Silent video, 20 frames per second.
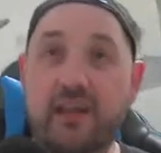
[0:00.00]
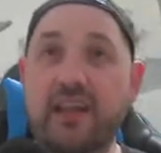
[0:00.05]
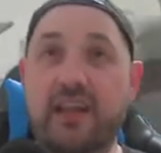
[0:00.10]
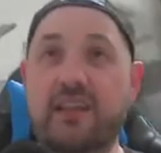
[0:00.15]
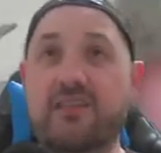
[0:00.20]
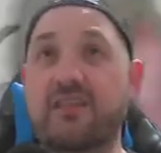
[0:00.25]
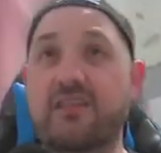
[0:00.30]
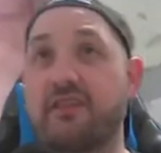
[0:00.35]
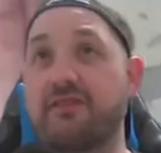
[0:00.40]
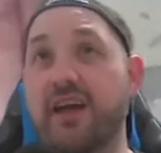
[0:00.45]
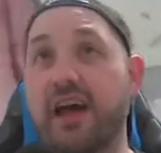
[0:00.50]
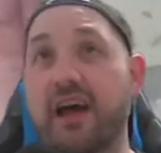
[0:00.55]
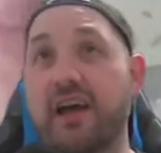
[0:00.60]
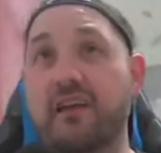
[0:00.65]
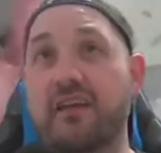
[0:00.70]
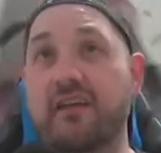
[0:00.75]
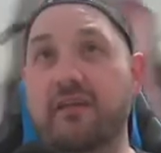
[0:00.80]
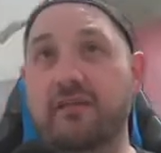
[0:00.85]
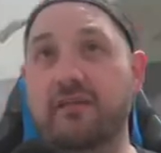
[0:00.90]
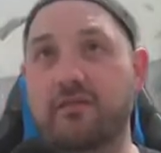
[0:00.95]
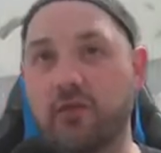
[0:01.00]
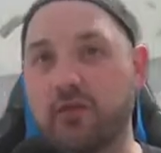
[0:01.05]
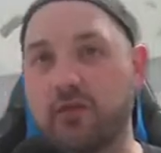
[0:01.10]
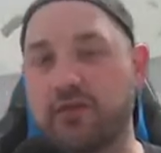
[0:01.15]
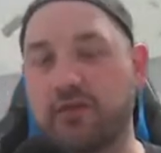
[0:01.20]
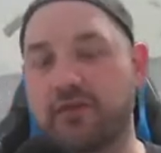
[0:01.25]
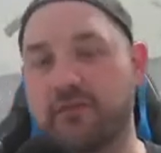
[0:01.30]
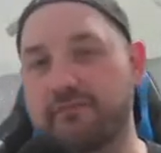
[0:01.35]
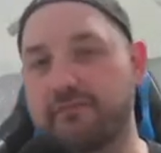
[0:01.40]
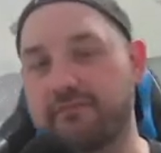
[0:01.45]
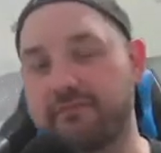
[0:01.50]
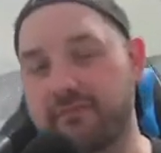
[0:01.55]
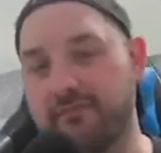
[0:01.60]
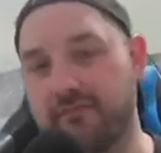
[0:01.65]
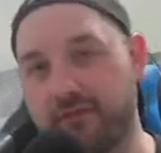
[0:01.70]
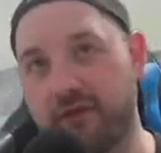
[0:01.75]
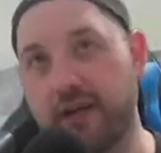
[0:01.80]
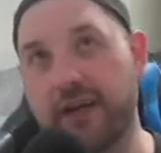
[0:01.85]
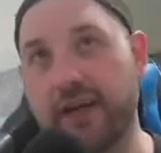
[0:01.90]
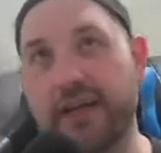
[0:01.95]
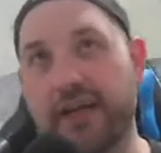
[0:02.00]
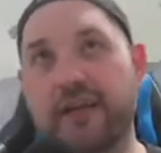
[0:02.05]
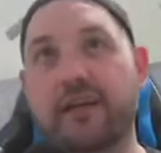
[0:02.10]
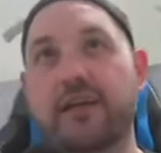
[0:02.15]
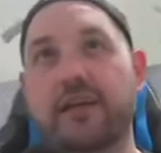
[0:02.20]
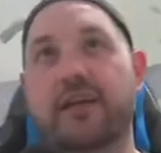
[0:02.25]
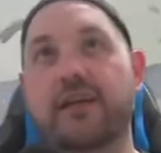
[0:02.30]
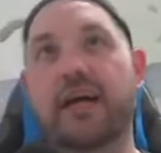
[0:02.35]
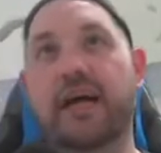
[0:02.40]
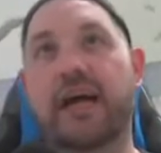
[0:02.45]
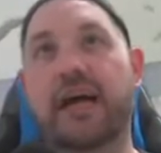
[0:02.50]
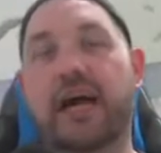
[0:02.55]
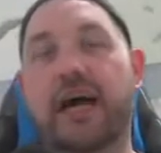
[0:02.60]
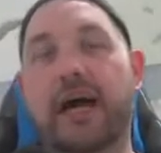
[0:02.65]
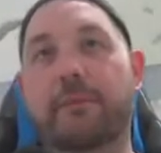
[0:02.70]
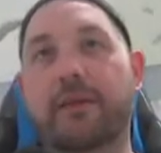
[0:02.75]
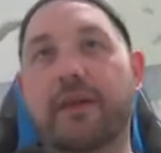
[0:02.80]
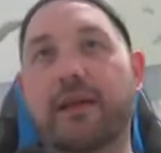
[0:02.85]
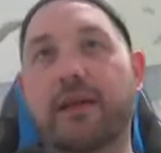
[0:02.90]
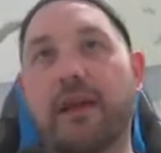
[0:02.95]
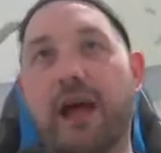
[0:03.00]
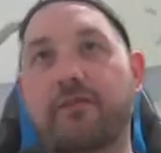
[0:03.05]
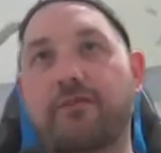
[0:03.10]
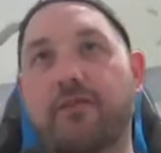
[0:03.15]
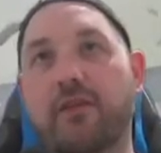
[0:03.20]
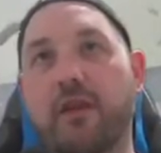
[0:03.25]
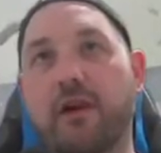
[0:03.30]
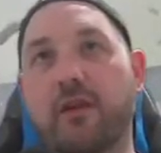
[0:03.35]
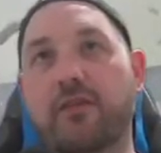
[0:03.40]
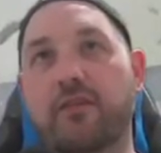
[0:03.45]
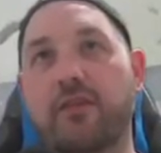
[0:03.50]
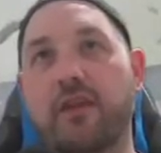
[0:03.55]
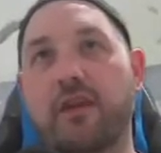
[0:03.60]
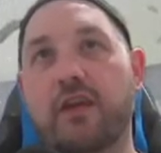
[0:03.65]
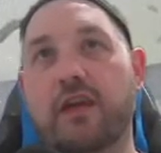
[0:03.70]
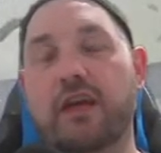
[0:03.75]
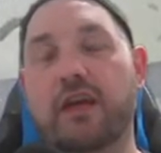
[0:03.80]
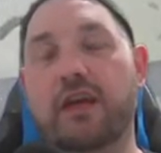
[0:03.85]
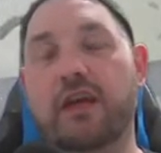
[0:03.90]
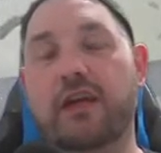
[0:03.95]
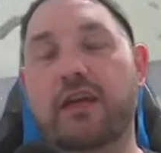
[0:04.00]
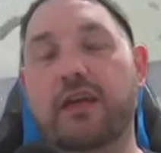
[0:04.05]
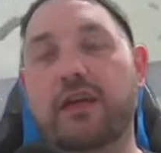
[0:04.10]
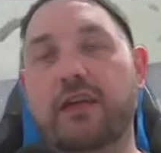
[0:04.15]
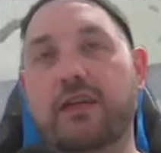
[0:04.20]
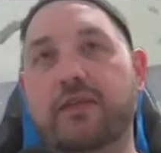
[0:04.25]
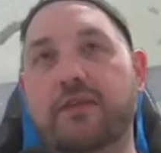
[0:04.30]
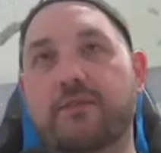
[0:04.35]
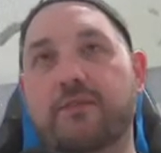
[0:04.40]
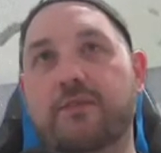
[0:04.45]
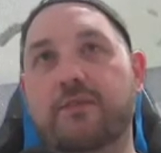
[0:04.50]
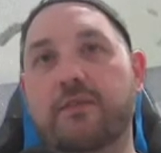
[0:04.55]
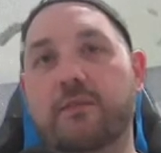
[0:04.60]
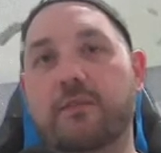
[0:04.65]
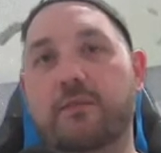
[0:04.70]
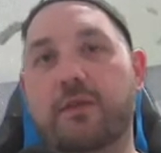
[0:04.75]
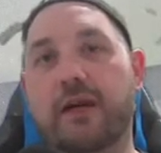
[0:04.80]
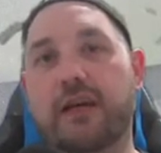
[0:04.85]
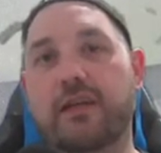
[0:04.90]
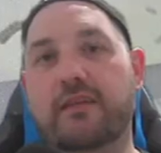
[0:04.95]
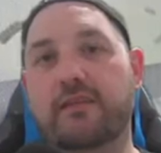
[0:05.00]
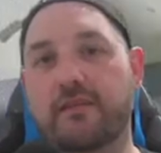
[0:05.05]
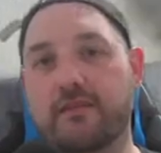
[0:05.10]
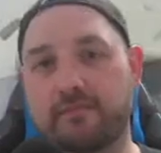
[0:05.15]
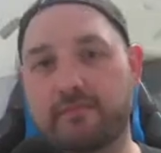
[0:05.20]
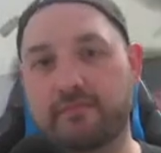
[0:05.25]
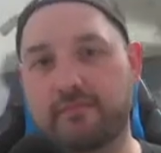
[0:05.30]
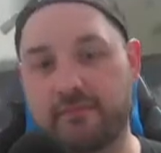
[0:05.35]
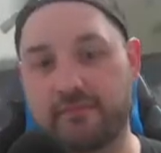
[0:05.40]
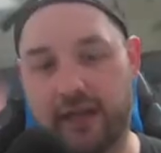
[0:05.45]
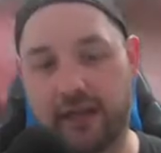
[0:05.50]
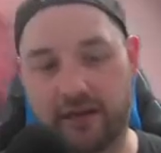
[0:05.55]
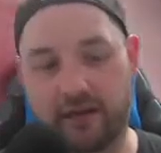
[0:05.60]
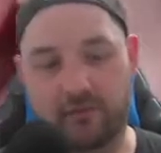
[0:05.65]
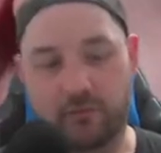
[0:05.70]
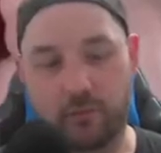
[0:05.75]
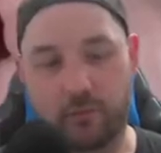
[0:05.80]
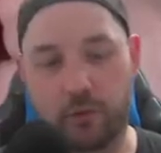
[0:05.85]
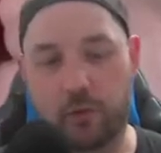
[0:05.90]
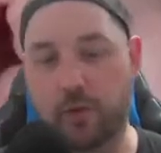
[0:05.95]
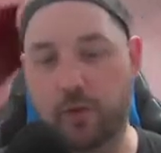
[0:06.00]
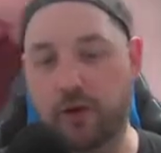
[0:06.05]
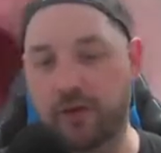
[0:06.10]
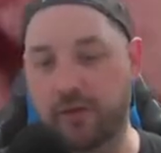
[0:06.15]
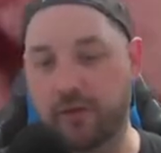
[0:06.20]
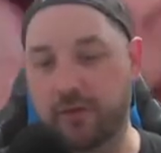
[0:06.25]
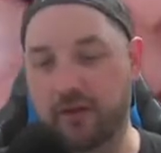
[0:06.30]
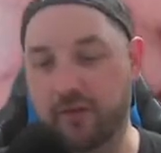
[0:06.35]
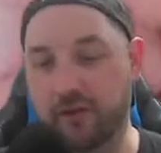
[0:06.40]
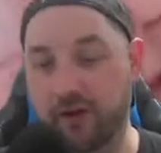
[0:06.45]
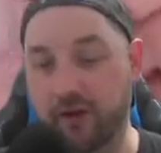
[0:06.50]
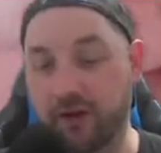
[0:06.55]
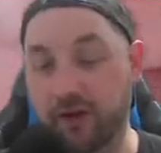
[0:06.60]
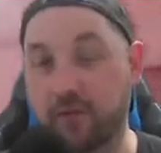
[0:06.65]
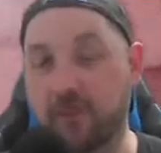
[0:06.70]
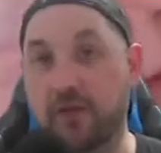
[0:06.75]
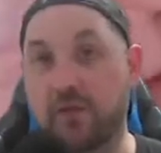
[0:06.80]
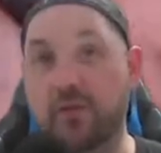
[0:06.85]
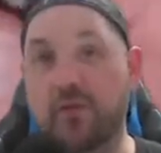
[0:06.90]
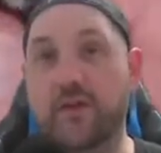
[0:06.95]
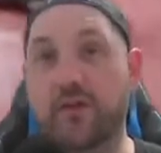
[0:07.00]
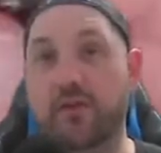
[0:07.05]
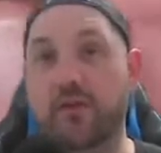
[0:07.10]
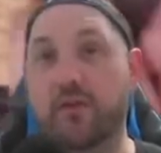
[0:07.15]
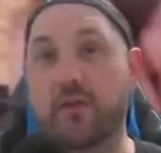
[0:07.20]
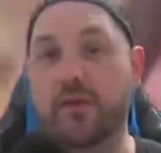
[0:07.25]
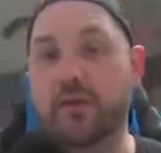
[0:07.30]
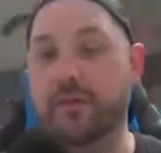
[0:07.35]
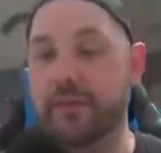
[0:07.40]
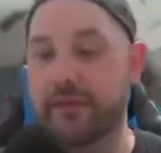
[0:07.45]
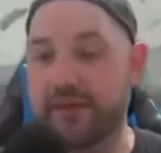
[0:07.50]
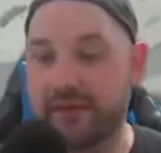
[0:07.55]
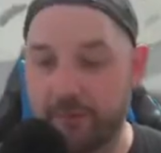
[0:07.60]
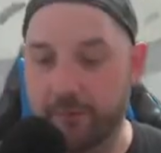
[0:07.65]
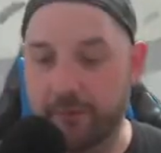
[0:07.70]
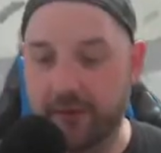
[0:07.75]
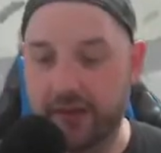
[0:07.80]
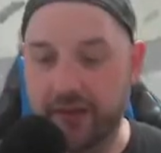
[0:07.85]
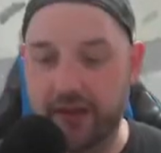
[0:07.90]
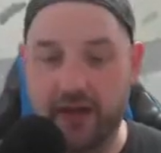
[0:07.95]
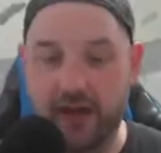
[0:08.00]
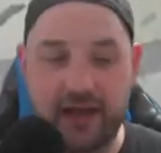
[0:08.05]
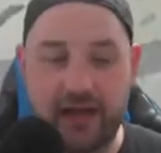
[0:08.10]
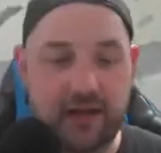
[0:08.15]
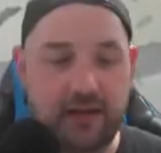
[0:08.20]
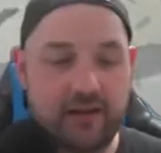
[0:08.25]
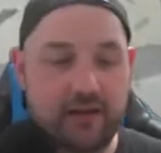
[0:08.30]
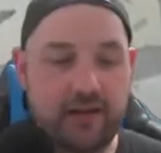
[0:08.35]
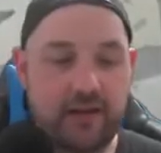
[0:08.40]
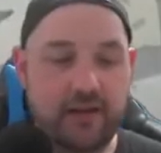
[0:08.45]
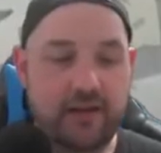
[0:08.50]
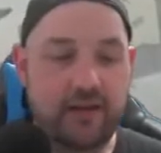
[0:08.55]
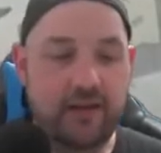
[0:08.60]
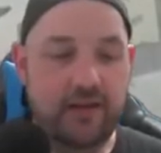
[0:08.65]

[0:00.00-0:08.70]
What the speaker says: And snuff out, of course, free, a bit of life loss, but yeah, we want it to be as free as possible because we want to be dumping our hand